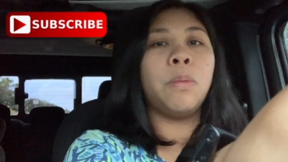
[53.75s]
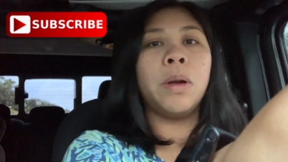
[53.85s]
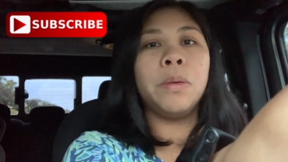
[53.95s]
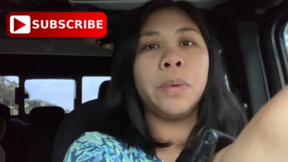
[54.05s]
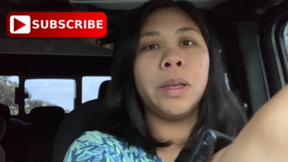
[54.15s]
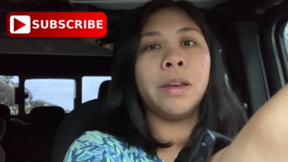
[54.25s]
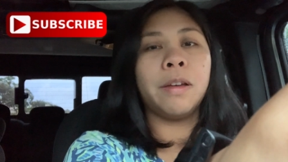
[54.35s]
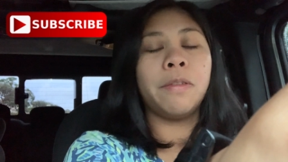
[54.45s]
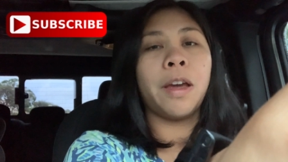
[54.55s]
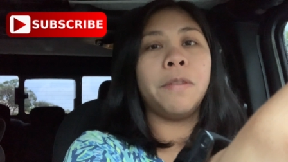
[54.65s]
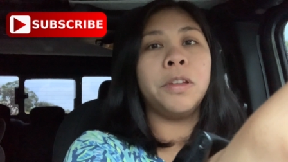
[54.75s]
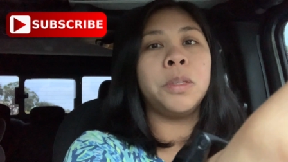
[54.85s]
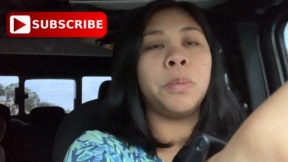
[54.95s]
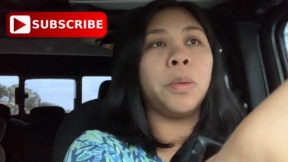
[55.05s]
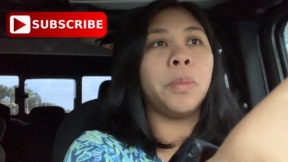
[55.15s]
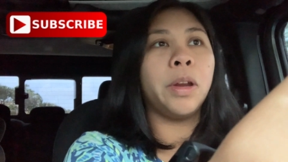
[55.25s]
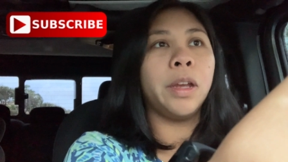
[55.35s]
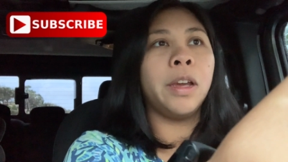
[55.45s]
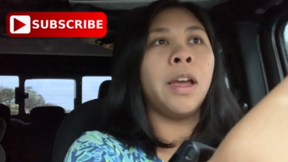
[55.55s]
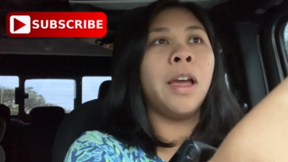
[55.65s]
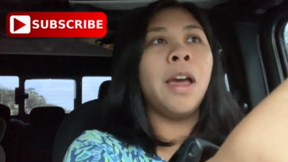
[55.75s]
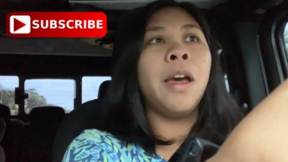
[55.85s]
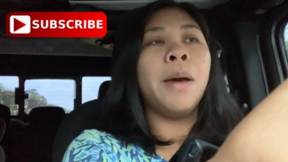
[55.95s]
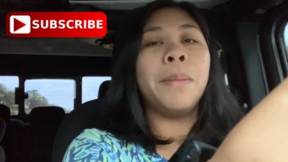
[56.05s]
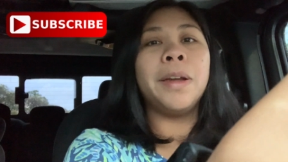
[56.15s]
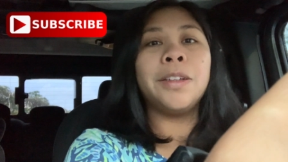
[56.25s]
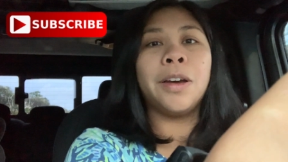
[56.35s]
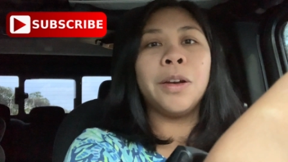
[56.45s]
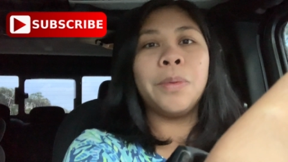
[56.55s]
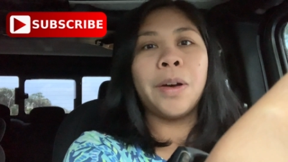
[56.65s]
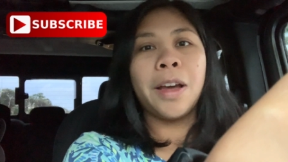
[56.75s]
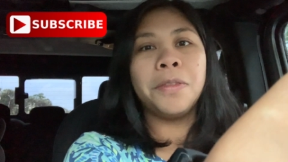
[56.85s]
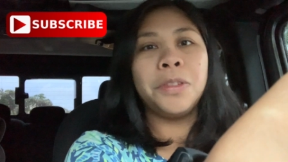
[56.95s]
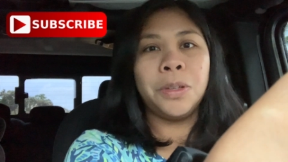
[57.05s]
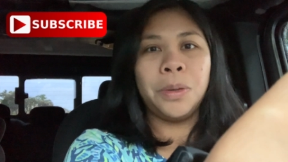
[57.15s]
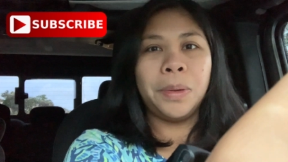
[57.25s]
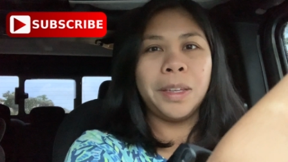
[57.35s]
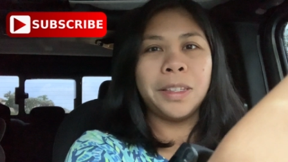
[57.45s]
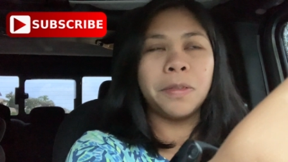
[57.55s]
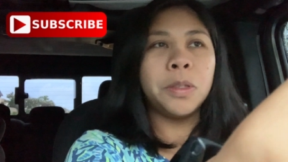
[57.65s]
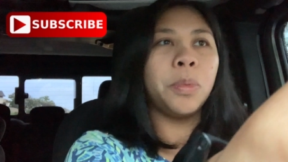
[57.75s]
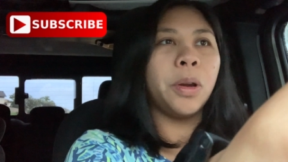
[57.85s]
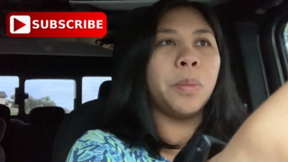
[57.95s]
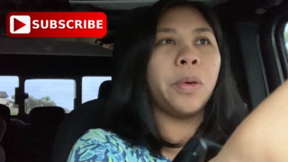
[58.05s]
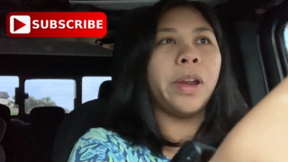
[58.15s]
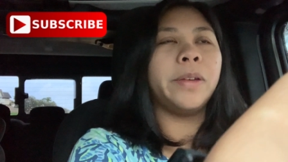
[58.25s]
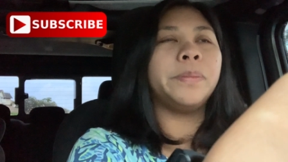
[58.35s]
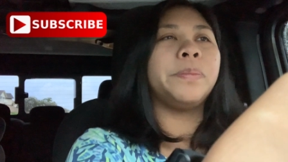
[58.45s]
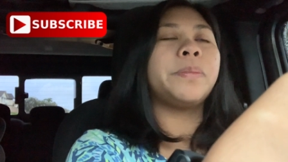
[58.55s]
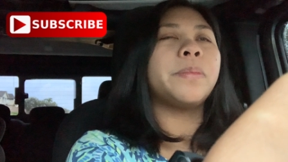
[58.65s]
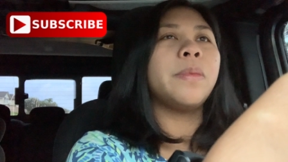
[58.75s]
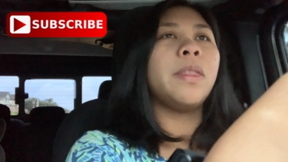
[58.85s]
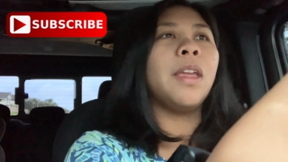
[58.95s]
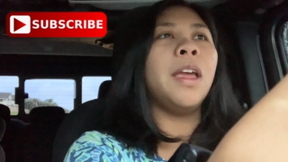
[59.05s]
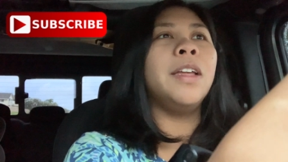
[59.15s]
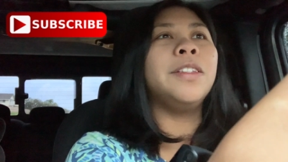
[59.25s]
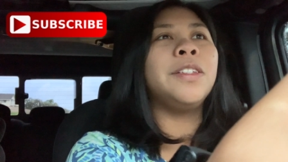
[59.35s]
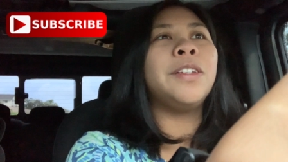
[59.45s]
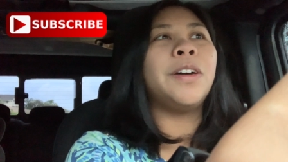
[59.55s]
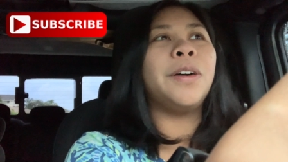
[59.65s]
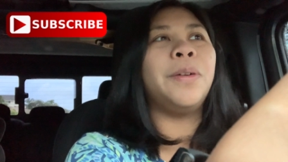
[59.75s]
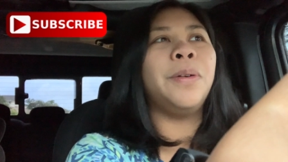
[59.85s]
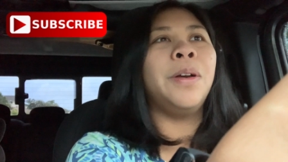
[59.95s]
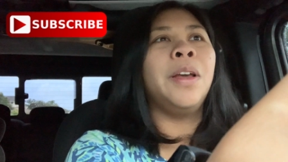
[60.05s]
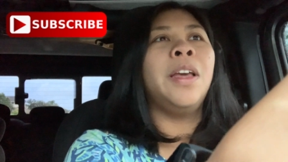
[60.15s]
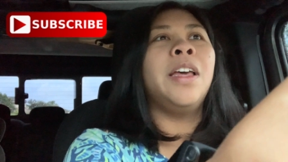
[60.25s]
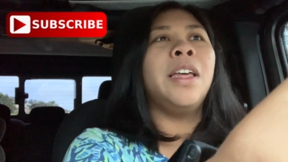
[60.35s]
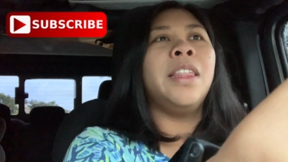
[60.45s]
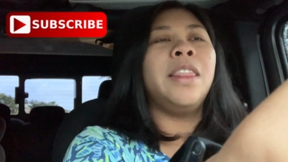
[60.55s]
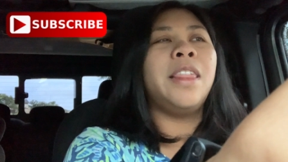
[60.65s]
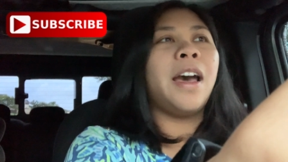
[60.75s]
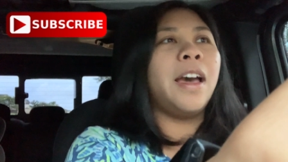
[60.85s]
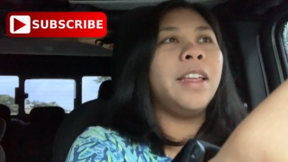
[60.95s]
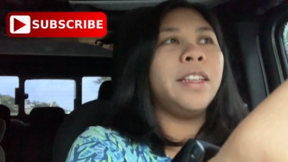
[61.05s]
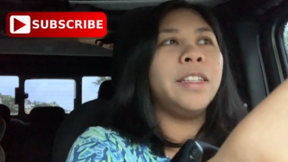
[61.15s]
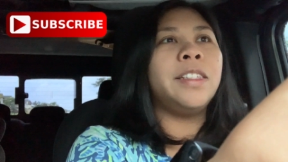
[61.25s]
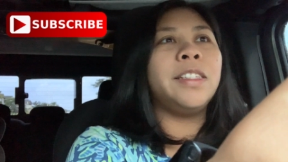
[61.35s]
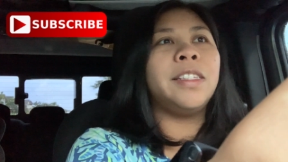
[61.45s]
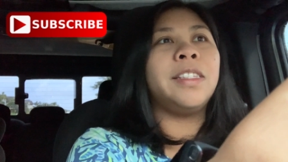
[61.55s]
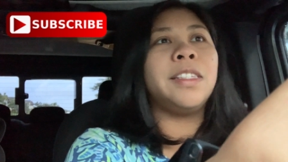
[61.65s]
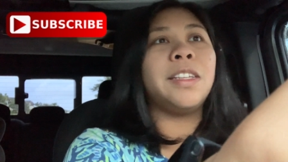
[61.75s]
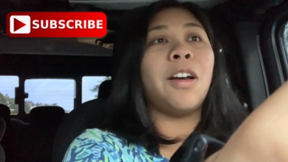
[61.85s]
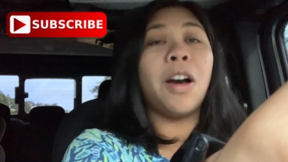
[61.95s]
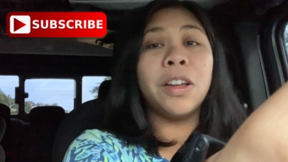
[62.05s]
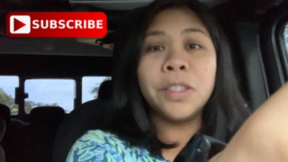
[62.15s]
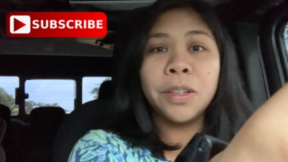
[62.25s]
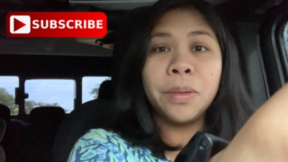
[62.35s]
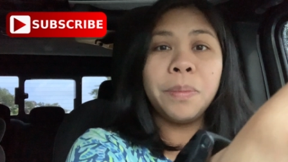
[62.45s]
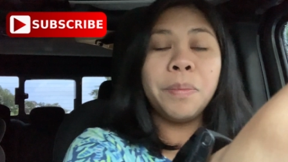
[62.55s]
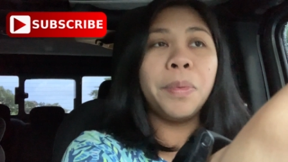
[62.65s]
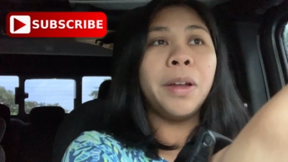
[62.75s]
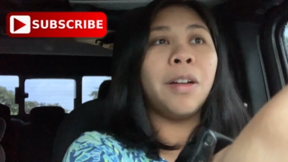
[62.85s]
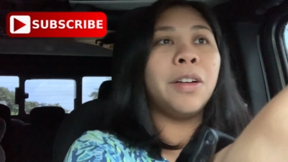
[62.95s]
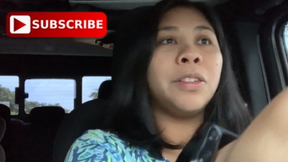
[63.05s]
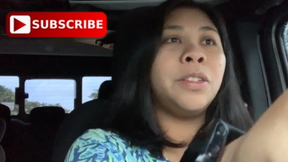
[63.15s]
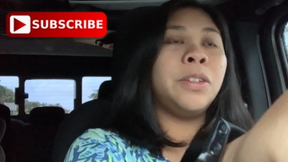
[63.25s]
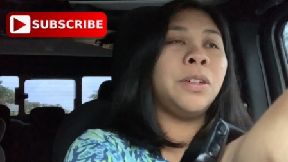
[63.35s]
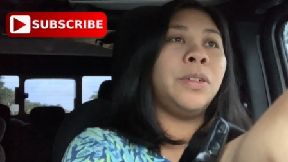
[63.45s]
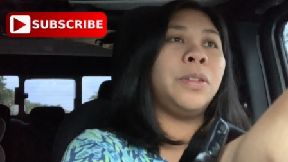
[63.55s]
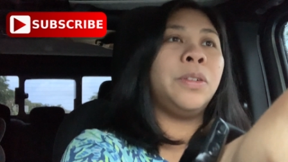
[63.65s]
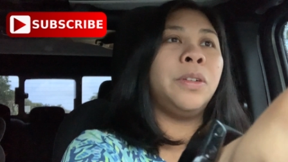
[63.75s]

1 week of having spring break, my daughter will have 2 weeks of spring break. And so that is awesome, but also,